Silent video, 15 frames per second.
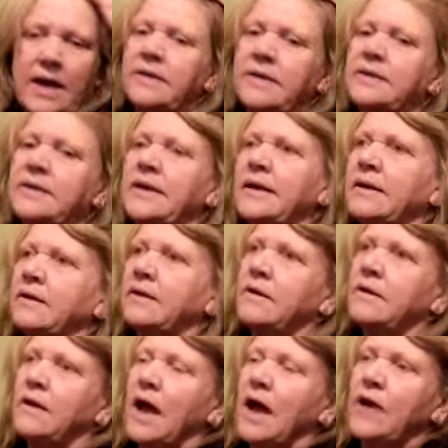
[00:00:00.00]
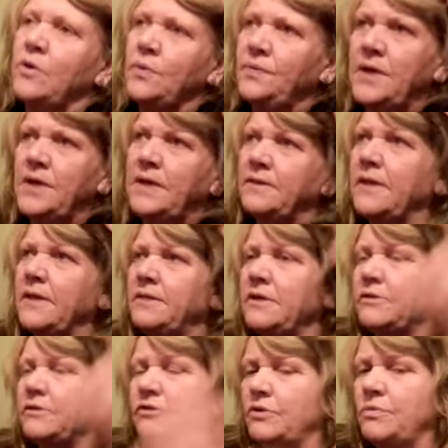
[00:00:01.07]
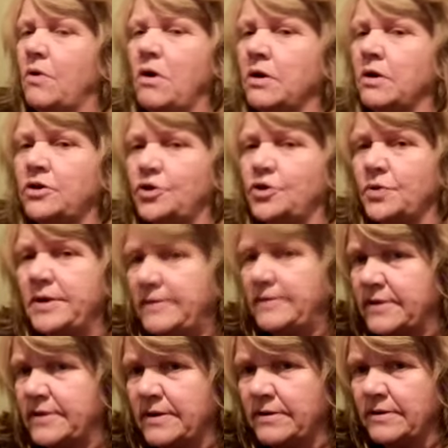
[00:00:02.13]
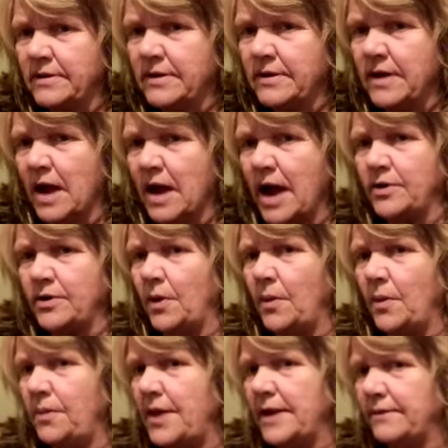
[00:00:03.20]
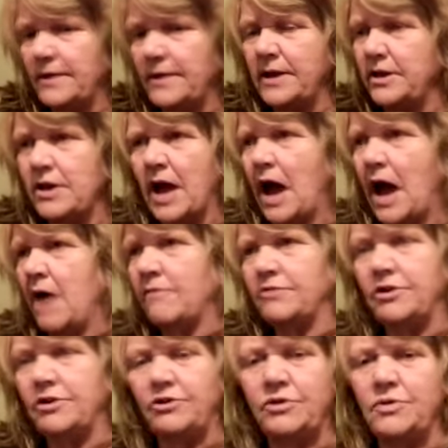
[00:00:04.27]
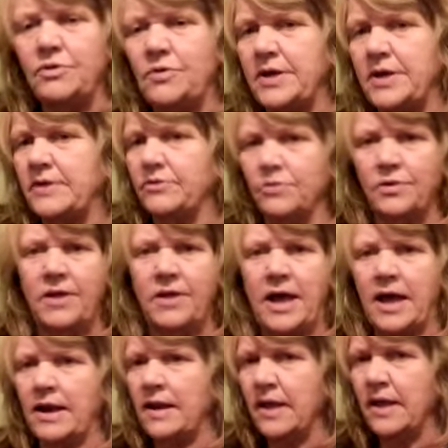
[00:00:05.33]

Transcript: And I don't think that there's a wrong choice there. I don't think that you have to do this or that.